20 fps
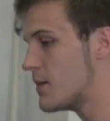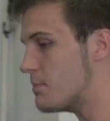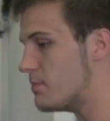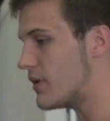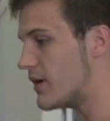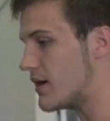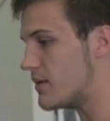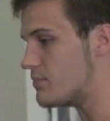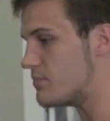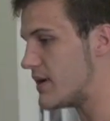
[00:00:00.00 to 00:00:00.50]

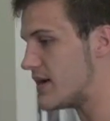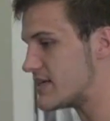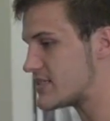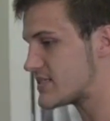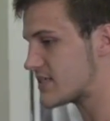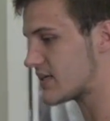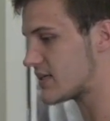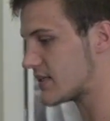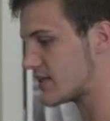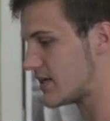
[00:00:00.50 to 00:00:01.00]
but it
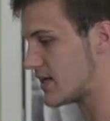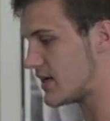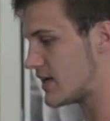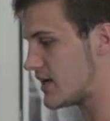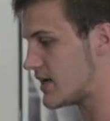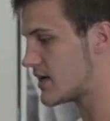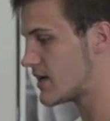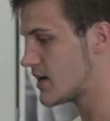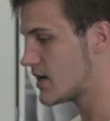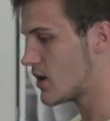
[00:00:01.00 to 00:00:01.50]

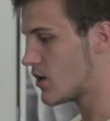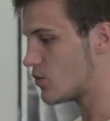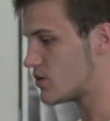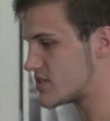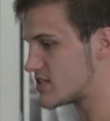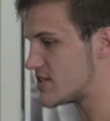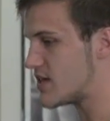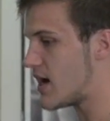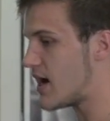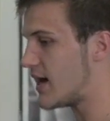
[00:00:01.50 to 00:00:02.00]
basically
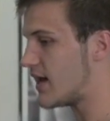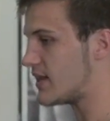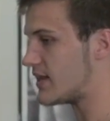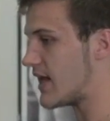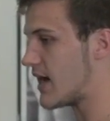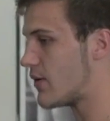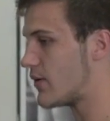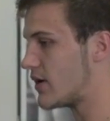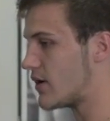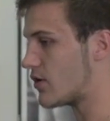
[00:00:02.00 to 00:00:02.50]
was not
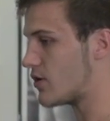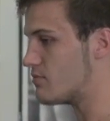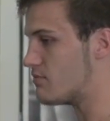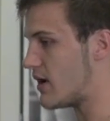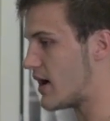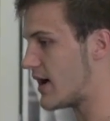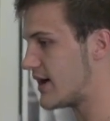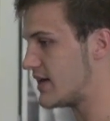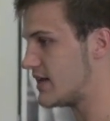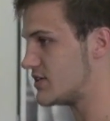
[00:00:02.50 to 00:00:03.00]
allowing her
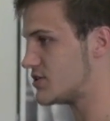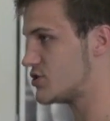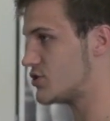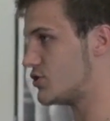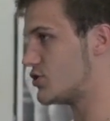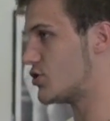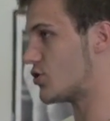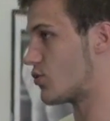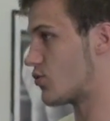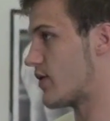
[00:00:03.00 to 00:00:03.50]
body
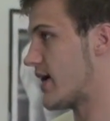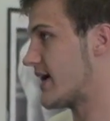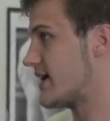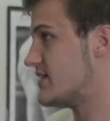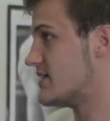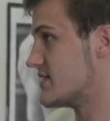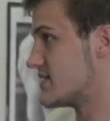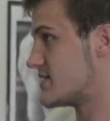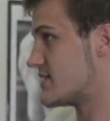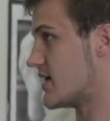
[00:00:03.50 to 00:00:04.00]
to
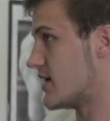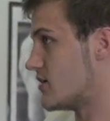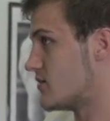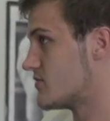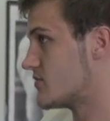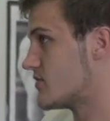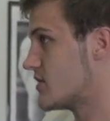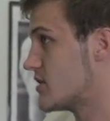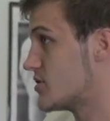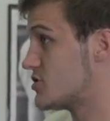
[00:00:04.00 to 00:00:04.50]
correct itself.
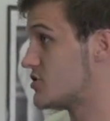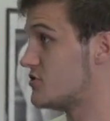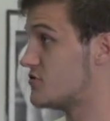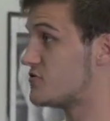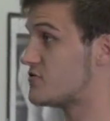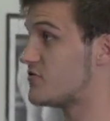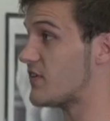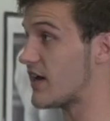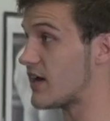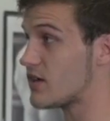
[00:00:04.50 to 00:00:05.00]
She
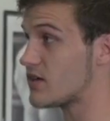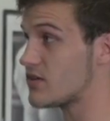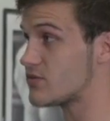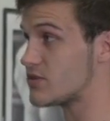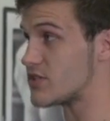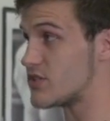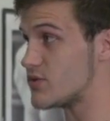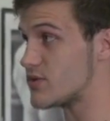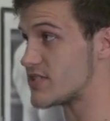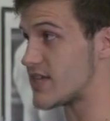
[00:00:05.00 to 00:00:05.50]
fell
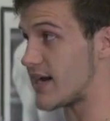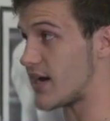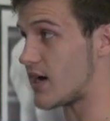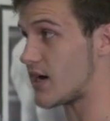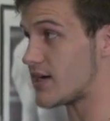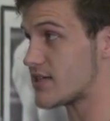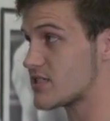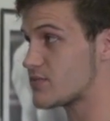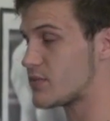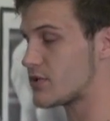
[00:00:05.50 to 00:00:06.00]
when she was at a
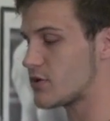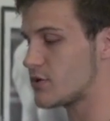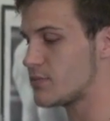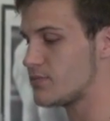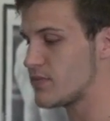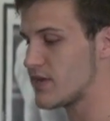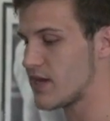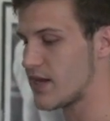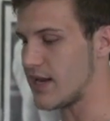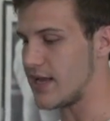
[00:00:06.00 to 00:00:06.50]

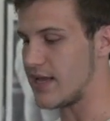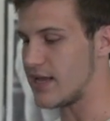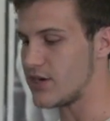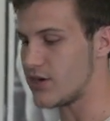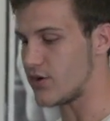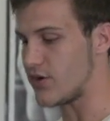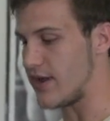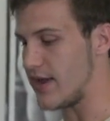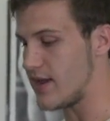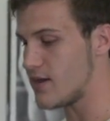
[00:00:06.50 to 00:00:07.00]
hospital and hit
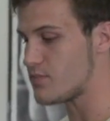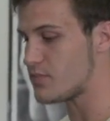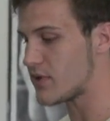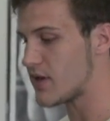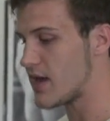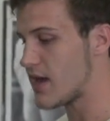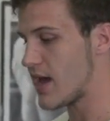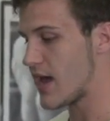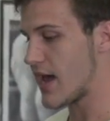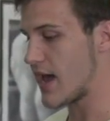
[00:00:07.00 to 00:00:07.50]
her
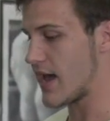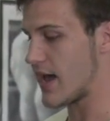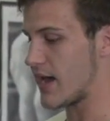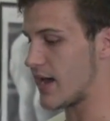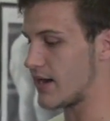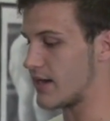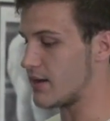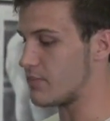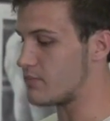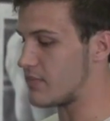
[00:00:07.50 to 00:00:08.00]
hip,
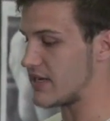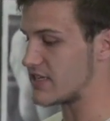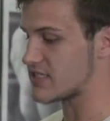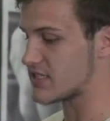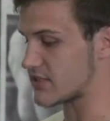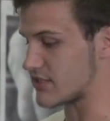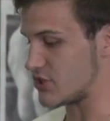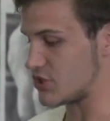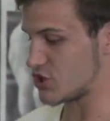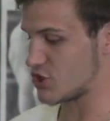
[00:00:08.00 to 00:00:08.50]
and
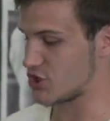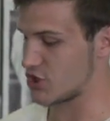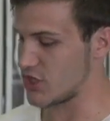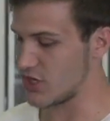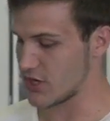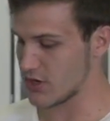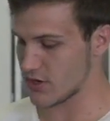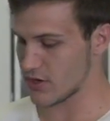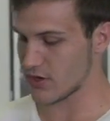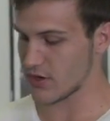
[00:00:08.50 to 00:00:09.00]
basically
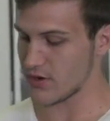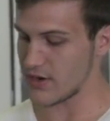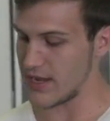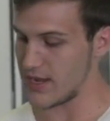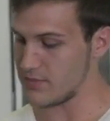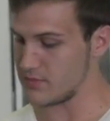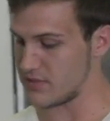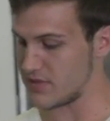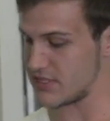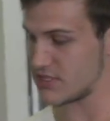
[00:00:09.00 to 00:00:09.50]
sheared her
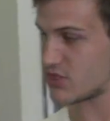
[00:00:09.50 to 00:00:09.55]
hip